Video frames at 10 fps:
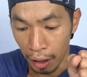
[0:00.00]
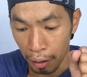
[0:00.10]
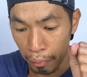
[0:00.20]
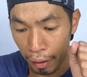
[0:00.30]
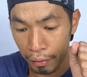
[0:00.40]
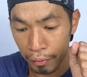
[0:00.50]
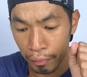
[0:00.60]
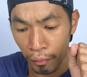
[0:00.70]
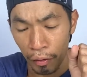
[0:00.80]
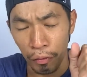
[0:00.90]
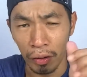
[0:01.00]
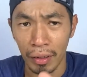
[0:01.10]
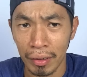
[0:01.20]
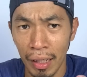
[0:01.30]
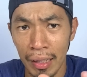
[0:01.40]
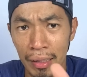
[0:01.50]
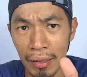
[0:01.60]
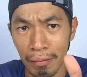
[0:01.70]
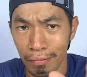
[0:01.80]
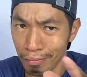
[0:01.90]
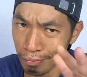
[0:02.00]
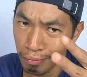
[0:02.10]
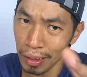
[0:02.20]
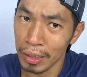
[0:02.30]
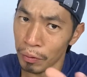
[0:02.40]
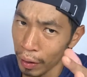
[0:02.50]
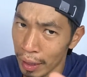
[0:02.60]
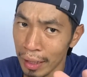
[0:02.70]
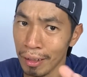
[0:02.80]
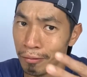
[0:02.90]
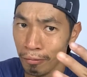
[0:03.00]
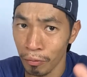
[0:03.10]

But for the taste, it's really